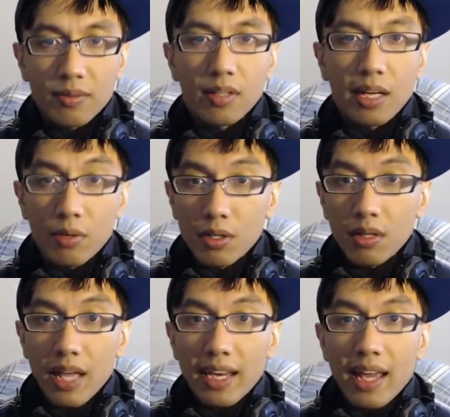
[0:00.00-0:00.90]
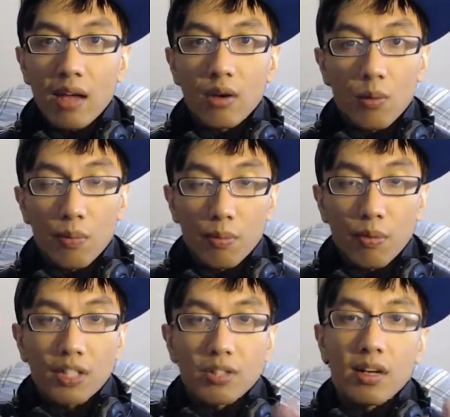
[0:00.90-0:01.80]
like when you lay down or put
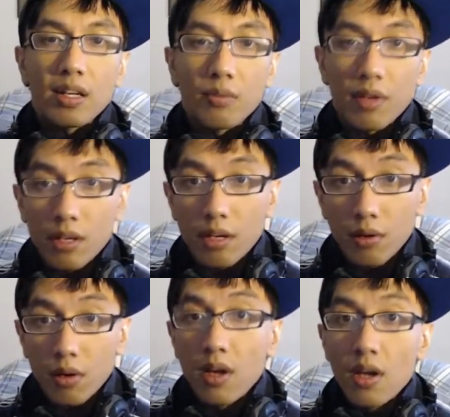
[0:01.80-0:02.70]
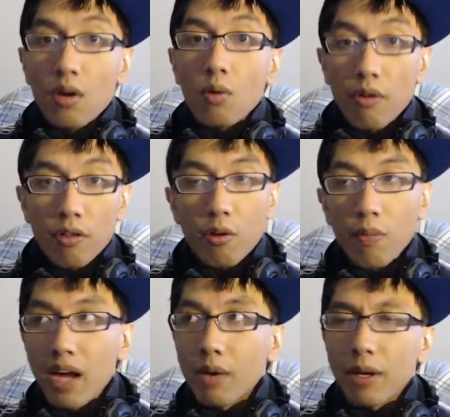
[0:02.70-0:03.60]
pressure on it, either with your
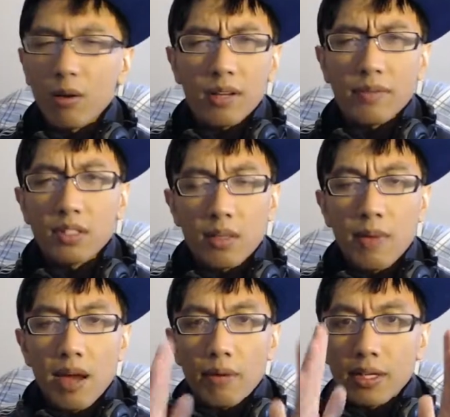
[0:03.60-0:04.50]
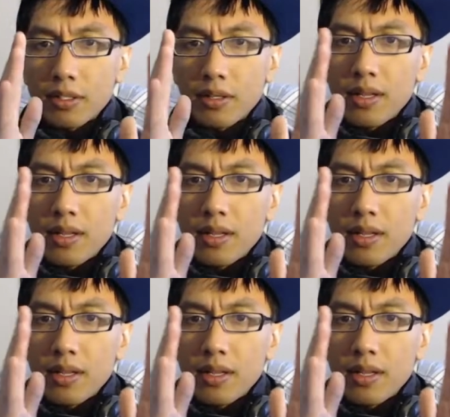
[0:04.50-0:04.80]
body weight or even some amount of pressure,